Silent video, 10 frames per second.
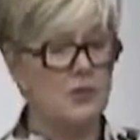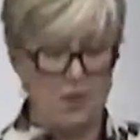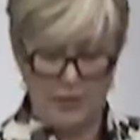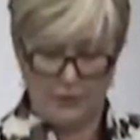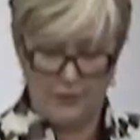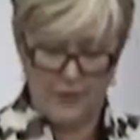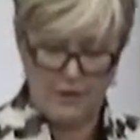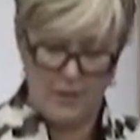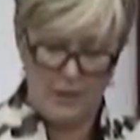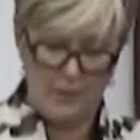calling for the
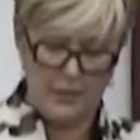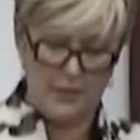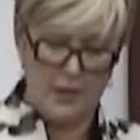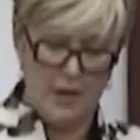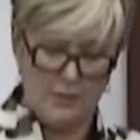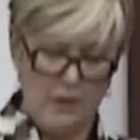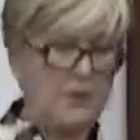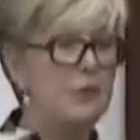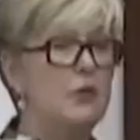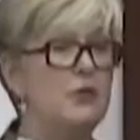amendment:
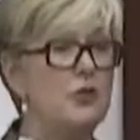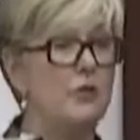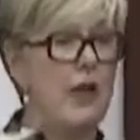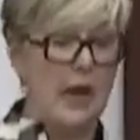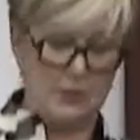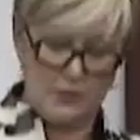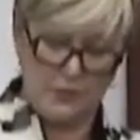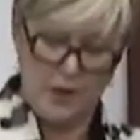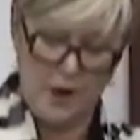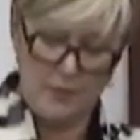resolution of the House
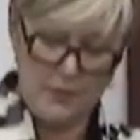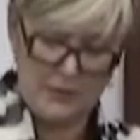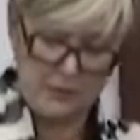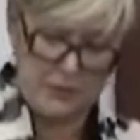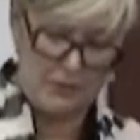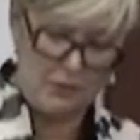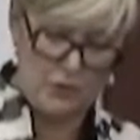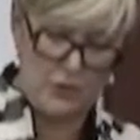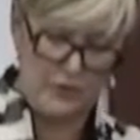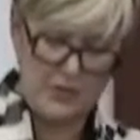of Commons,
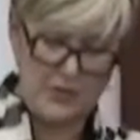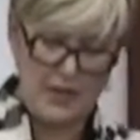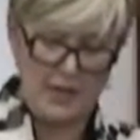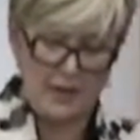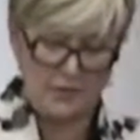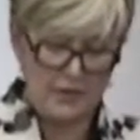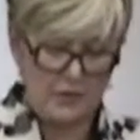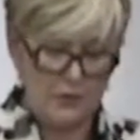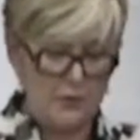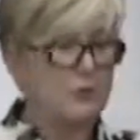resolution of the Senate, and a
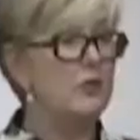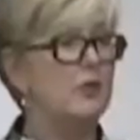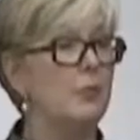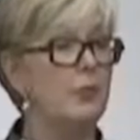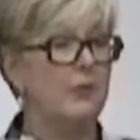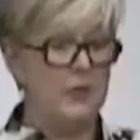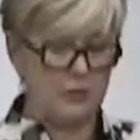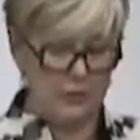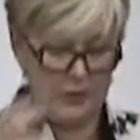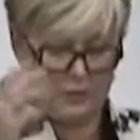resolution of the
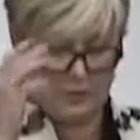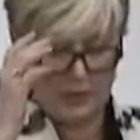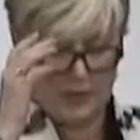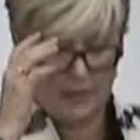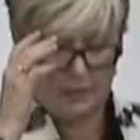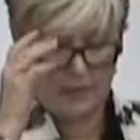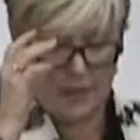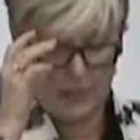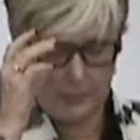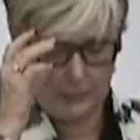Provincial Legislative
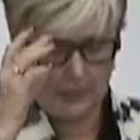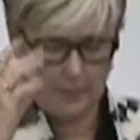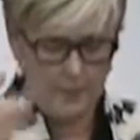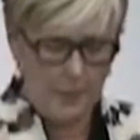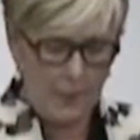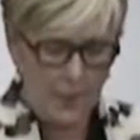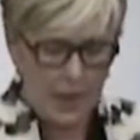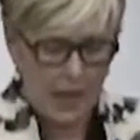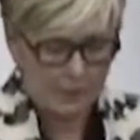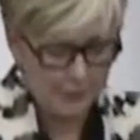Assembly.
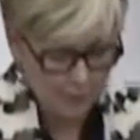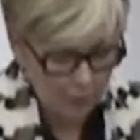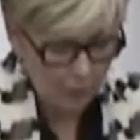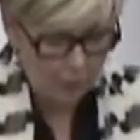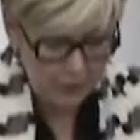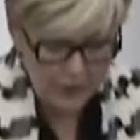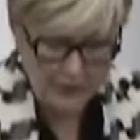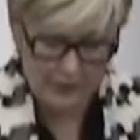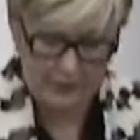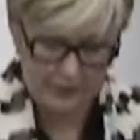And before we
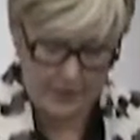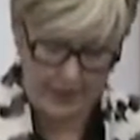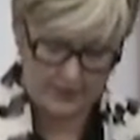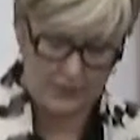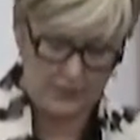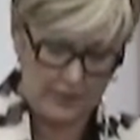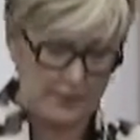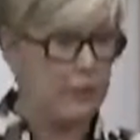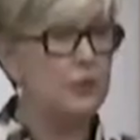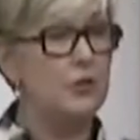could pass a
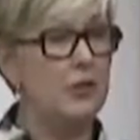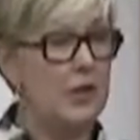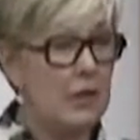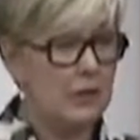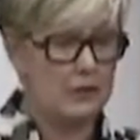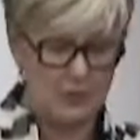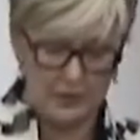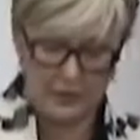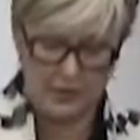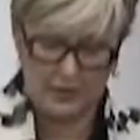resolution here as a
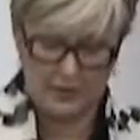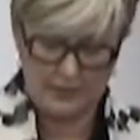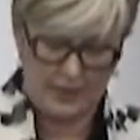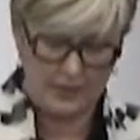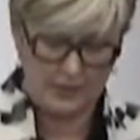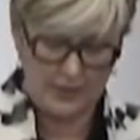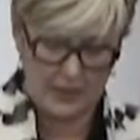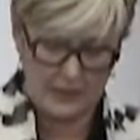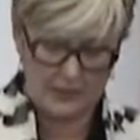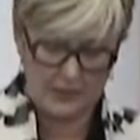
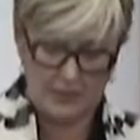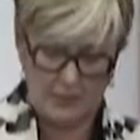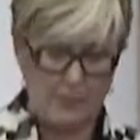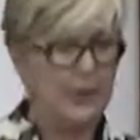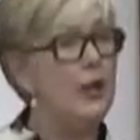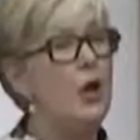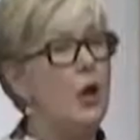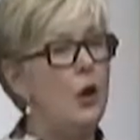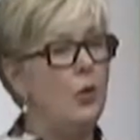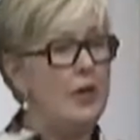Legislative Assembly,
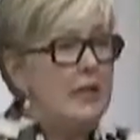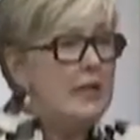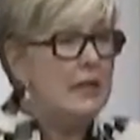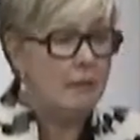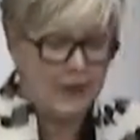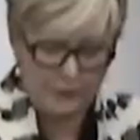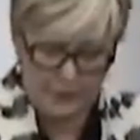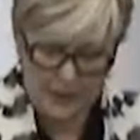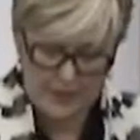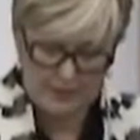we'd need a
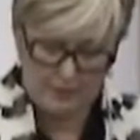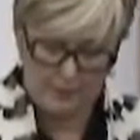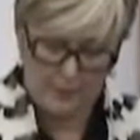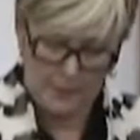referendum.